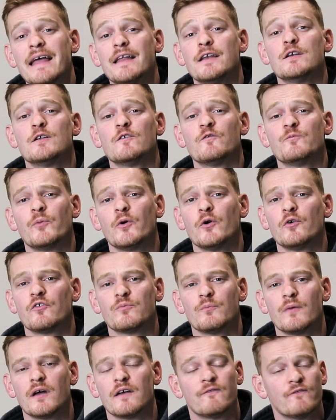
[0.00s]
end of
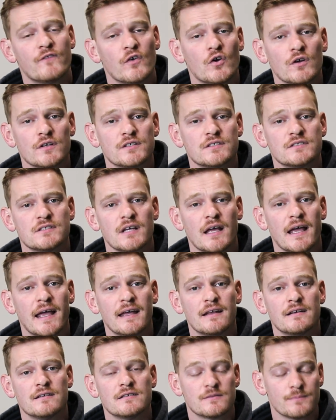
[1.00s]
both my first
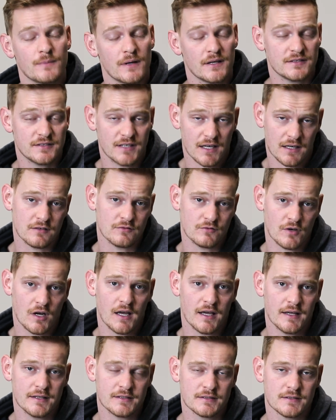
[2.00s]
and my second
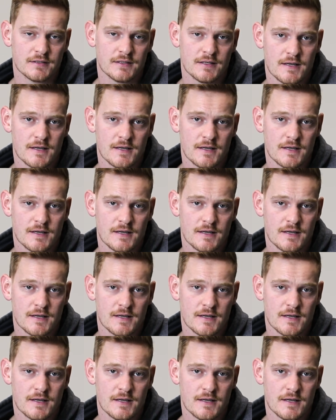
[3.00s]
ride.